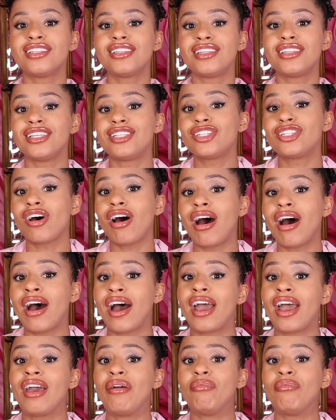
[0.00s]
the
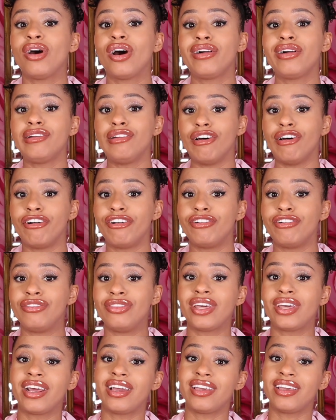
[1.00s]
time alone
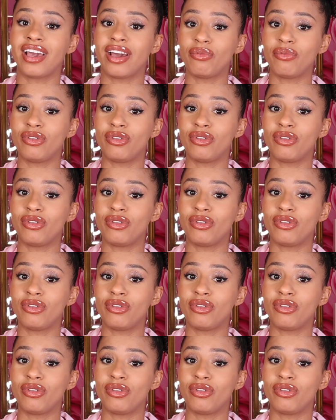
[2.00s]
that I get